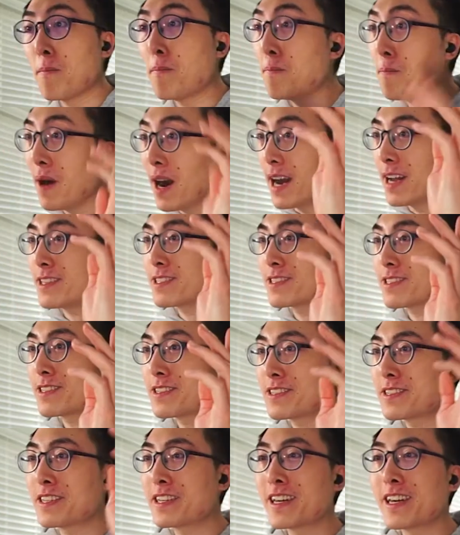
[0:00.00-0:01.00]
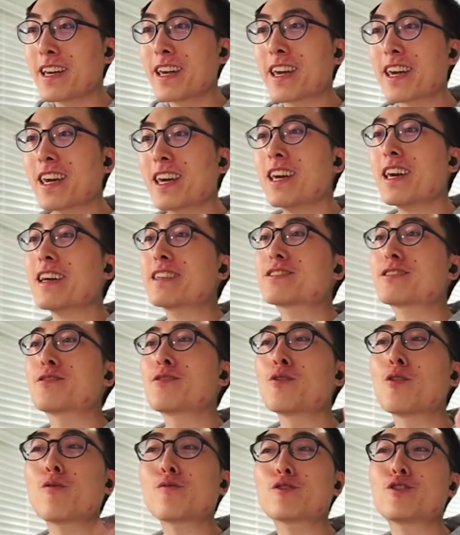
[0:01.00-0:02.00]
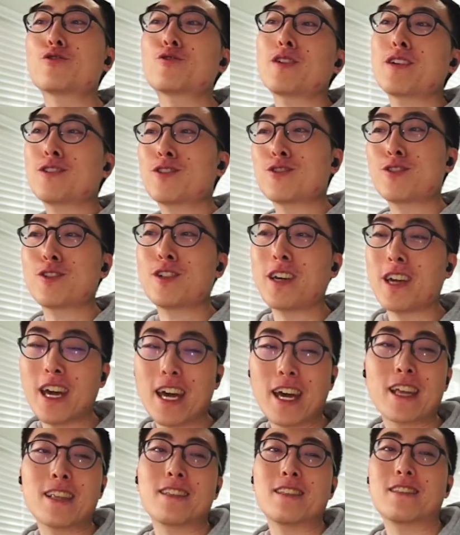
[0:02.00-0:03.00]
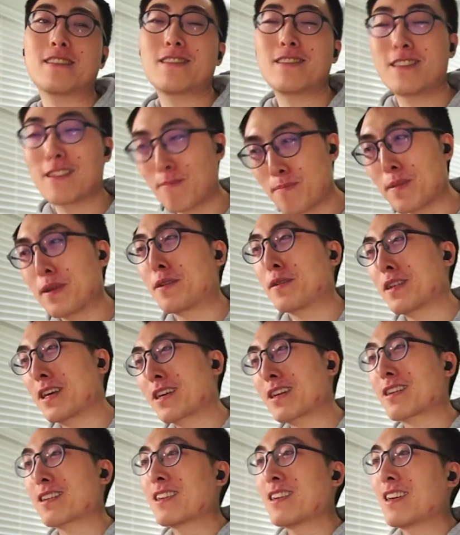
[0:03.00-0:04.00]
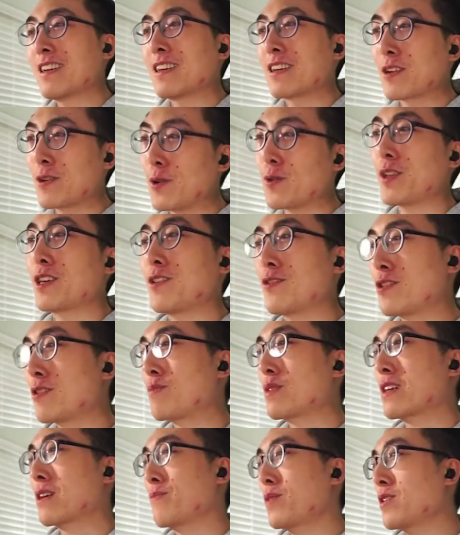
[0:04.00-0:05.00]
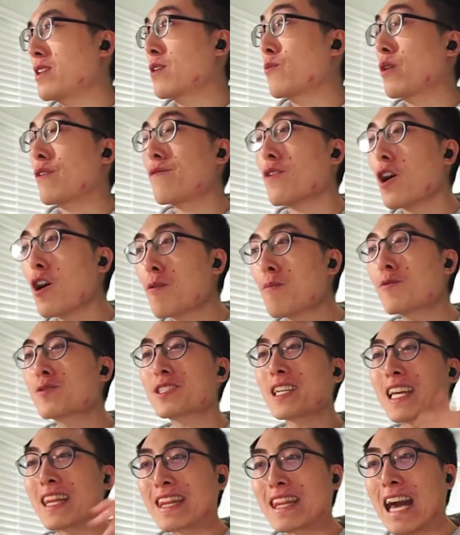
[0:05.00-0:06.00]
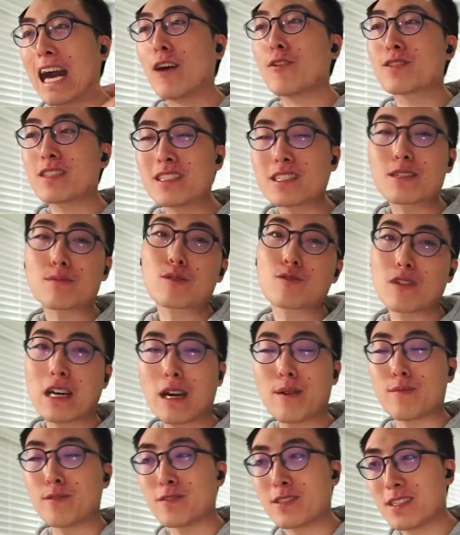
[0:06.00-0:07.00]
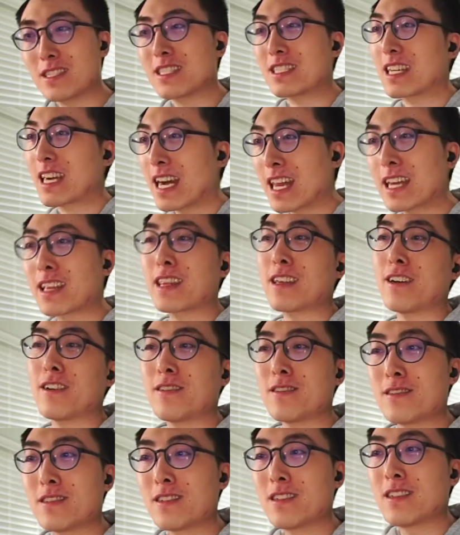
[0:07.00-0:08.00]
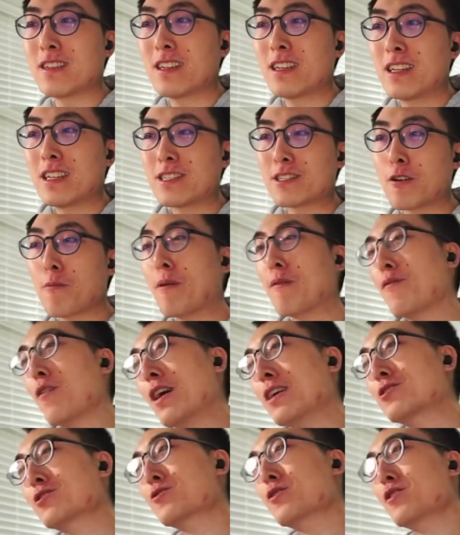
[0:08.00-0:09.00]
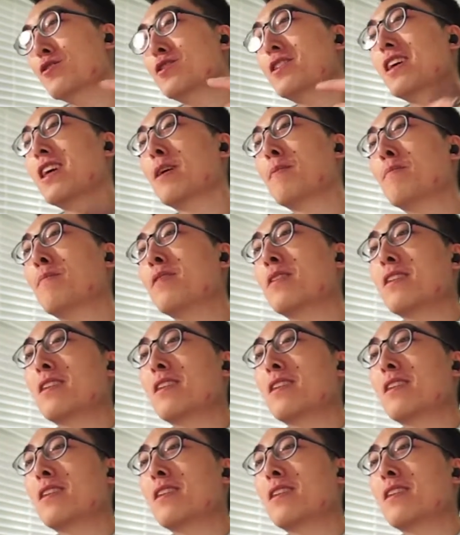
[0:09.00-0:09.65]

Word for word: But he is no stranger in the beer league Goalie YouTube community with almost a thousand subscribers. He's getting there. So before I introduce him